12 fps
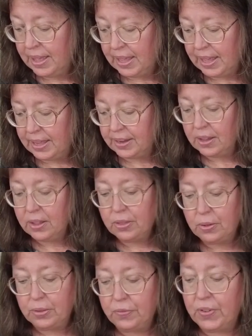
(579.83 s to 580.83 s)
And
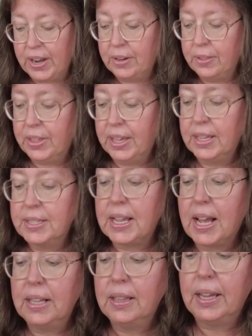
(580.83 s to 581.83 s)
the final thing is I